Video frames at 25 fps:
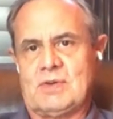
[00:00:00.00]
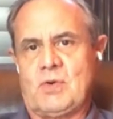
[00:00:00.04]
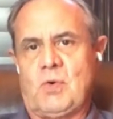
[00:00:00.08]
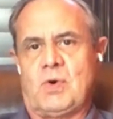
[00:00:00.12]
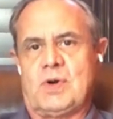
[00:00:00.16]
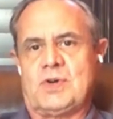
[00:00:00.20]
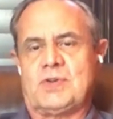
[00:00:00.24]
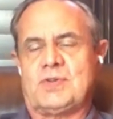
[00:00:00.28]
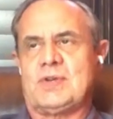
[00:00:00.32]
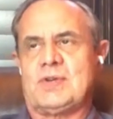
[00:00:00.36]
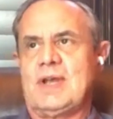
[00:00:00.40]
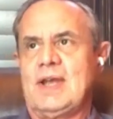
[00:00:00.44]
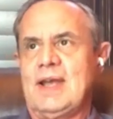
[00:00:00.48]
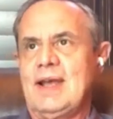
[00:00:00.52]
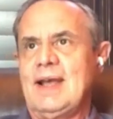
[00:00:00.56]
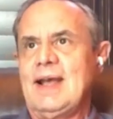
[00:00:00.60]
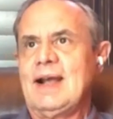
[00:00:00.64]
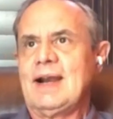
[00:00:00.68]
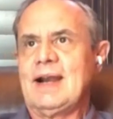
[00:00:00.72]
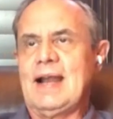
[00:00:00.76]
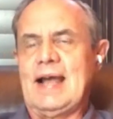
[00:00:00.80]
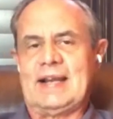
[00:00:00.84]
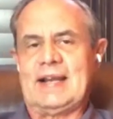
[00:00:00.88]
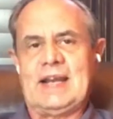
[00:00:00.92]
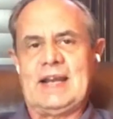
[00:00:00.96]
And of course,
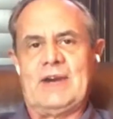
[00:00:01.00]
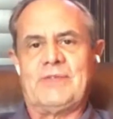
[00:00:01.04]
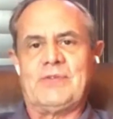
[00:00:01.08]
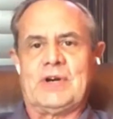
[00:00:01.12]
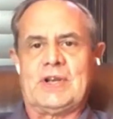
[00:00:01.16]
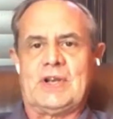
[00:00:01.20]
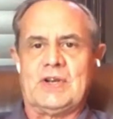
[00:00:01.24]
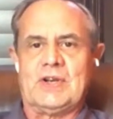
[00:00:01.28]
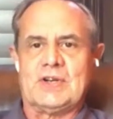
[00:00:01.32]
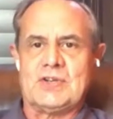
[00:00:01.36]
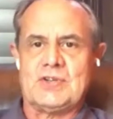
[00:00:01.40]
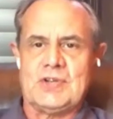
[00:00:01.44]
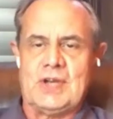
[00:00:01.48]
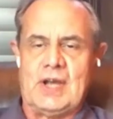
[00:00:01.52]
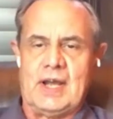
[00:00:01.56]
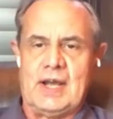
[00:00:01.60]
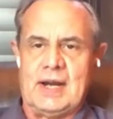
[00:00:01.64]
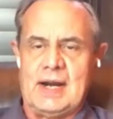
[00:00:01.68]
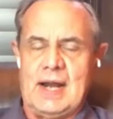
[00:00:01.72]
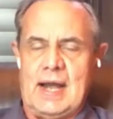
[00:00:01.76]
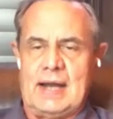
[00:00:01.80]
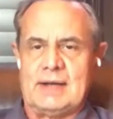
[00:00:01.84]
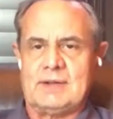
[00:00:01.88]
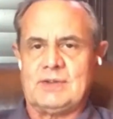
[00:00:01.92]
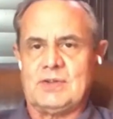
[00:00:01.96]
like every good
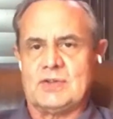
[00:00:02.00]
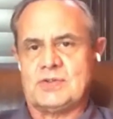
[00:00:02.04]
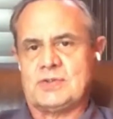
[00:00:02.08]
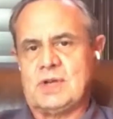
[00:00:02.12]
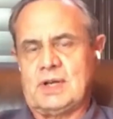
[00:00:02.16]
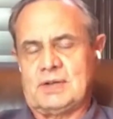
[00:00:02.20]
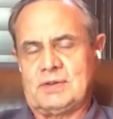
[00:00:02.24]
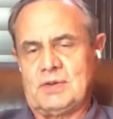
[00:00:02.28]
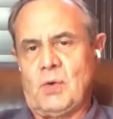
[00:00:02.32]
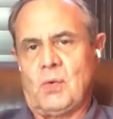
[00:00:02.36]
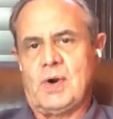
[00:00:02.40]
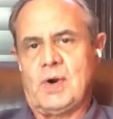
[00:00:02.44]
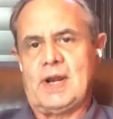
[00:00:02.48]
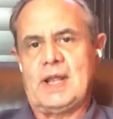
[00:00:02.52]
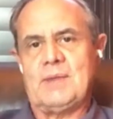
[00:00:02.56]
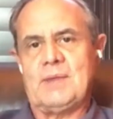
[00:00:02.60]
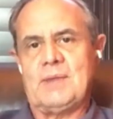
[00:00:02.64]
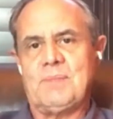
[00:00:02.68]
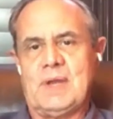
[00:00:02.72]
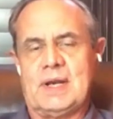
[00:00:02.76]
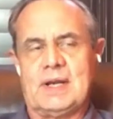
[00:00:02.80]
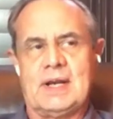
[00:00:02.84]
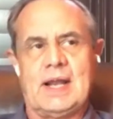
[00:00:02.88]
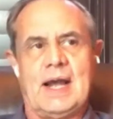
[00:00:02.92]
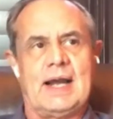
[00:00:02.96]
son, I just ignored
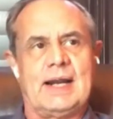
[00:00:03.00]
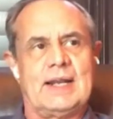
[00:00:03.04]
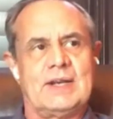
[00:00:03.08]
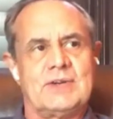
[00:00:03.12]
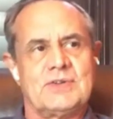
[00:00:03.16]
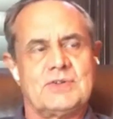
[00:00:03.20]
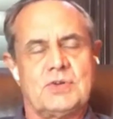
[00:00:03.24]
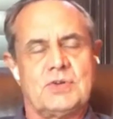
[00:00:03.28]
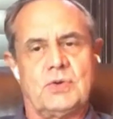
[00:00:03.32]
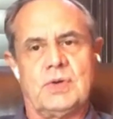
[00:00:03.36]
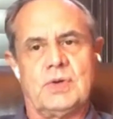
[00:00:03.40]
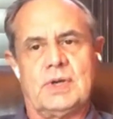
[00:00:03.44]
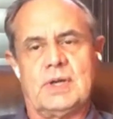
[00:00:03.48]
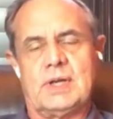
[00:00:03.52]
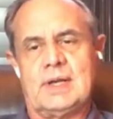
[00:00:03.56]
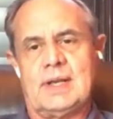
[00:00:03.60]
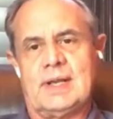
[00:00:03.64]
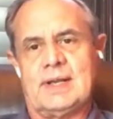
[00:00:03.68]
him and got into